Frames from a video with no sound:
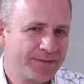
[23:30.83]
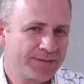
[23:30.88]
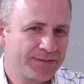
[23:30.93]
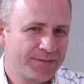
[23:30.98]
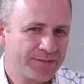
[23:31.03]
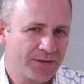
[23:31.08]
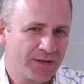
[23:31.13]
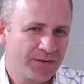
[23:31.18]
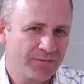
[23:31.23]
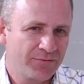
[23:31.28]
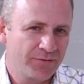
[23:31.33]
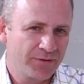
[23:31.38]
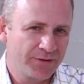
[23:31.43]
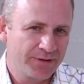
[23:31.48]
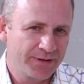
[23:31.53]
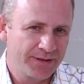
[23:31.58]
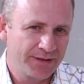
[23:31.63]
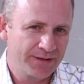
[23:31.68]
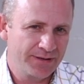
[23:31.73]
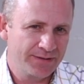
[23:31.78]
in software
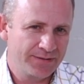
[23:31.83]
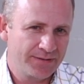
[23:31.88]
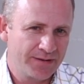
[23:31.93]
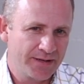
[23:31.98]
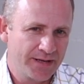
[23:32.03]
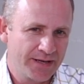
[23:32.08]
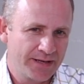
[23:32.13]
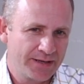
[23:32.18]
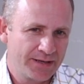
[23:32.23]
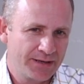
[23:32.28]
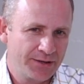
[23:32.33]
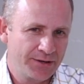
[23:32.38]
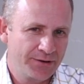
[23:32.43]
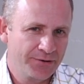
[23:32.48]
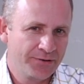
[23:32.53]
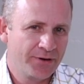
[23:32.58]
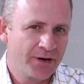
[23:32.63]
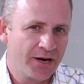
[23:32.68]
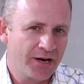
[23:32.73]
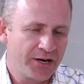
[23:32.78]
is that you're
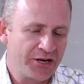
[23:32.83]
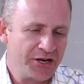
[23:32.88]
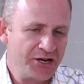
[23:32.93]
not